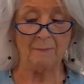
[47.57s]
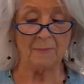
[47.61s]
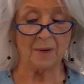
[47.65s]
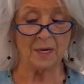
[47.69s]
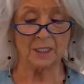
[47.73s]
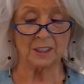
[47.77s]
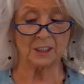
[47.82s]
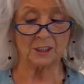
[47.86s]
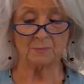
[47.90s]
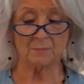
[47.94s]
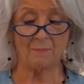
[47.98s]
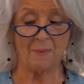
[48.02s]

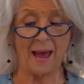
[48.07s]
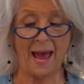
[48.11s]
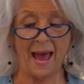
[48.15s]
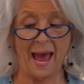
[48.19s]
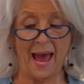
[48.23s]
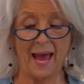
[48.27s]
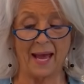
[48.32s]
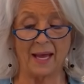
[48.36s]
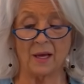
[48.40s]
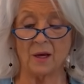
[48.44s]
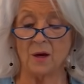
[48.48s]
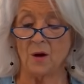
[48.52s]
months
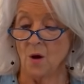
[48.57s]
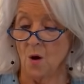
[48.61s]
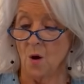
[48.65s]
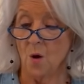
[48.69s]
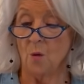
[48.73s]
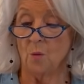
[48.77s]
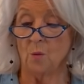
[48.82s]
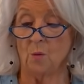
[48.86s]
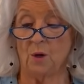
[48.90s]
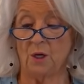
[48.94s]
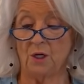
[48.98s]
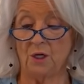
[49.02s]
back
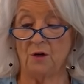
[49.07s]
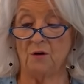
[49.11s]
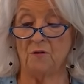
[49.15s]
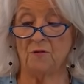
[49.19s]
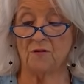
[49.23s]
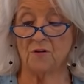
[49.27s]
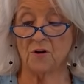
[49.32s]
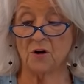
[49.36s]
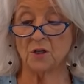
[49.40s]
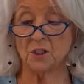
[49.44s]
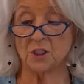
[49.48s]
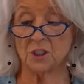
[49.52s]
when you
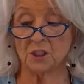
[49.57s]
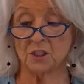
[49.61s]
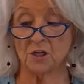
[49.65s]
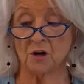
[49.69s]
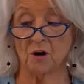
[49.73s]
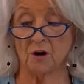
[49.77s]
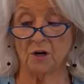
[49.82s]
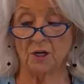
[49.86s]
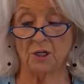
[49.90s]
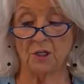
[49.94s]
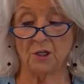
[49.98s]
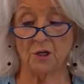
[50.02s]
first
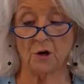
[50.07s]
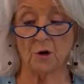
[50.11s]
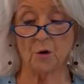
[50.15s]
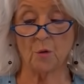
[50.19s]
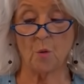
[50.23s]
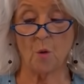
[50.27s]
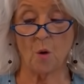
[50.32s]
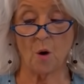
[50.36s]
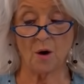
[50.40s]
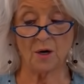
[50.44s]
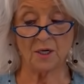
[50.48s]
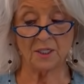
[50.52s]
started your
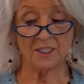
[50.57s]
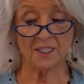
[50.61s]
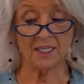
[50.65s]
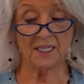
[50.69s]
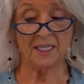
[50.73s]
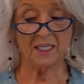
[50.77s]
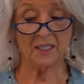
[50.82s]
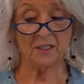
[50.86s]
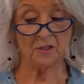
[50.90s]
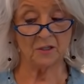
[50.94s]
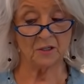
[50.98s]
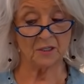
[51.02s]

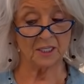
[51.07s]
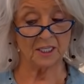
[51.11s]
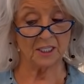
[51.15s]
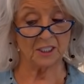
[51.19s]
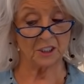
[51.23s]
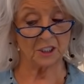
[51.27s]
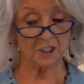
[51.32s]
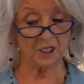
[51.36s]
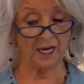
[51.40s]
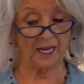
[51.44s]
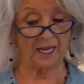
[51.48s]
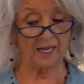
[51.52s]
quarantine
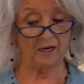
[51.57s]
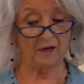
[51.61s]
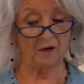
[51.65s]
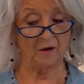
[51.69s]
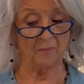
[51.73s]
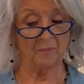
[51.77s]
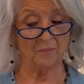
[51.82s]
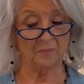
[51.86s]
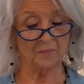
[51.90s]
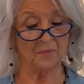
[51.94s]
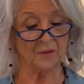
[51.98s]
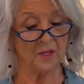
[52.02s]
cooking
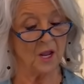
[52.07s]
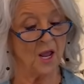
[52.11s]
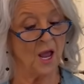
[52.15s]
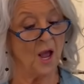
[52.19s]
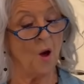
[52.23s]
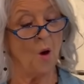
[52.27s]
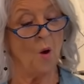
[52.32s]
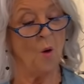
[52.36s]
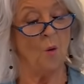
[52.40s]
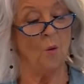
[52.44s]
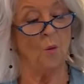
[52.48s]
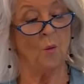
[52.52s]
channel.
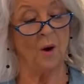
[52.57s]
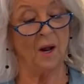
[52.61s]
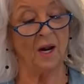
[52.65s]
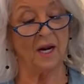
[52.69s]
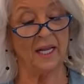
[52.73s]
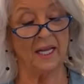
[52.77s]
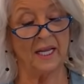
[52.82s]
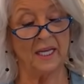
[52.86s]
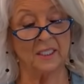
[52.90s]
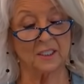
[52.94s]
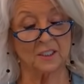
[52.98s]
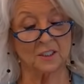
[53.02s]

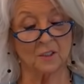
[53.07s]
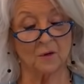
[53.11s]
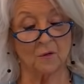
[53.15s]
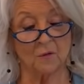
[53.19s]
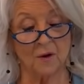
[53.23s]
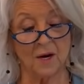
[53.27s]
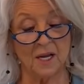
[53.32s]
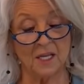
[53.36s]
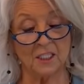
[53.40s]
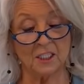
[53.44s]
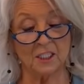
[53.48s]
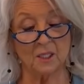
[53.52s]
Well, it's a
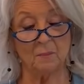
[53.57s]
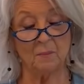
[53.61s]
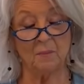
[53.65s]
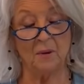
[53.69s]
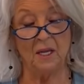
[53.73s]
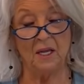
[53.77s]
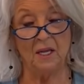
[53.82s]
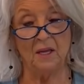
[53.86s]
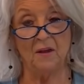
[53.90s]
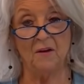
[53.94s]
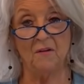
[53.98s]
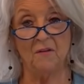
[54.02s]

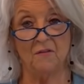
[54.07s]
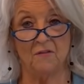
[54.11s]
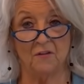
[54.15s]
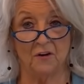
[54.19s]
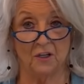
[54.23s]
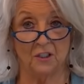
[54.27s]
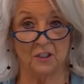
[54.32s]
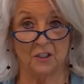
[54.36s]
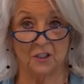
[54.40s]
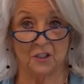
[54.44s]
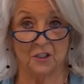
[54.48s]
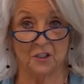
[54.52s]
recipe
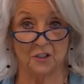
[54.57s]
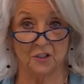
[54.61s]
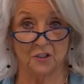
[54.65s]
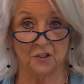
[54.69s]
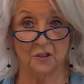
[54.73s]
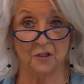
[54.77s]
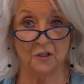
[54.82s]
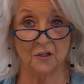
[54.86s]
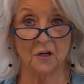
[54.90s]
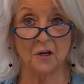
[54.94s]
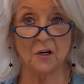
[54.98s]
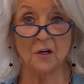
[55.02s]
for
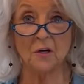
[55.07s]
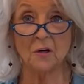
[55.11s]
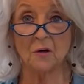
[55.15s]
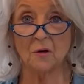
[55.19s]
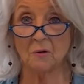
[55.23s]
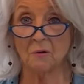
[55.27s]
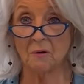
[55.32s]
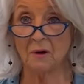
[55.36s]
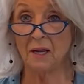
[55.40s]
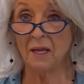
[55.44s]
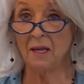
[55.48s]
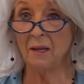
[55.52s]
sugar
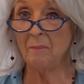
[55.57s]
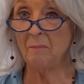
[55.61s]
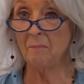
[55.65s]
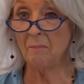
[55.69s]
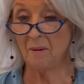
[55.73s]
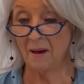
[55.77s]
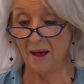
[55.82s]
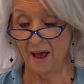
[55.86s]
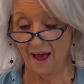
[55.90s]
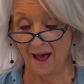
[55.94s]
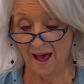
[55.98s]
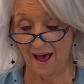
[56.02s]
cream
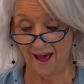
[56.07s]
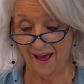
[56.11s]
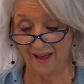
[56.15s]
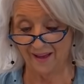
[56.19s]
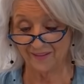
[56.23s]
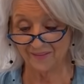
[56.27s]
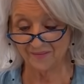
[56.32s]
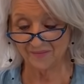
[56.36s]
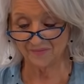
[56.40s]
pie."